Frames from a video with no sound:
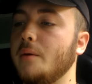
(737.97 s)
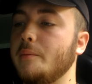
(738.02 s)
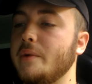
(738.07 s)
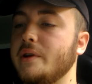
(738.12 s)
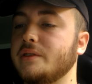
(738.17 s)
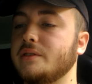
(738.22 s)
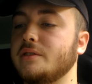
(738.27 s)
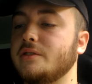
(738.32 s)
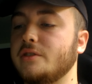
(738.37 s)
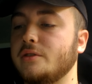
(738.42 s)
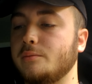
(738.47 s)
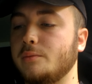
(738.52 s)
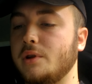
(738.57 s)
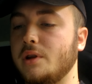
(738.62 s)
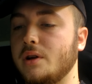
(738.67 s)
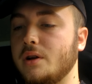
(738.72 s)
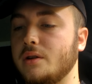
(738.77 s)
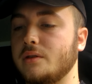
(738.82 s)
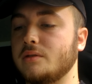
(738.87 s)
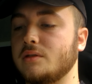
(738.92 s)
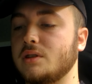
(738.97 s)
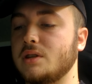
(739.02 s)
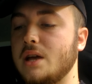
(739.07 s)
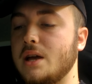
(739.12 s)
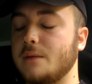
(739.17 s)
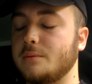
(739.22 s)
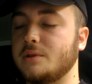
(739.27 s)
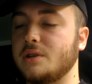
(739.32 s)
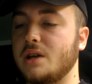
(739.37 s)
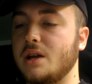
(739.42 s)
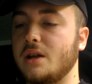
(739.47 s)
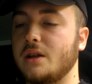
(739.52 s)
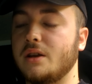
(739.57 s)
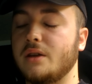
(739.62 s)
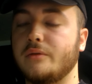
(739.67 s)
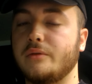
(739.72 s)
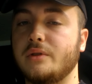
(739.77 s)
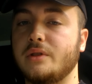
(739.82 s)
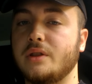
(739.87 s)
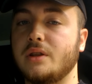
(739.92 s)
messaging me on Snapchat
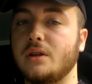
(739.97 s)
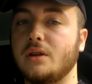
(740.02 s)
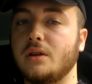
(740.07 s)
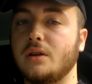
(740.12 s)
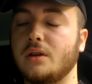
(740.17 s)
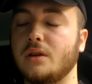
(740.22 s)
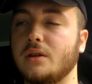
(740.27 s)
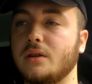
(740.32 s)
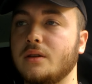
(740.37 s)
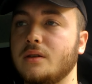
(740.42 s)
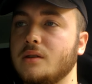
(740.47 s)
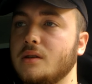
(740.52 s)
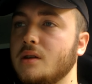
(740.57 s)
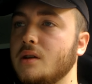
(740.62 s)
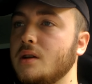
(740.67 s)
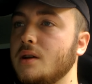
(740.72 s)
and everything, and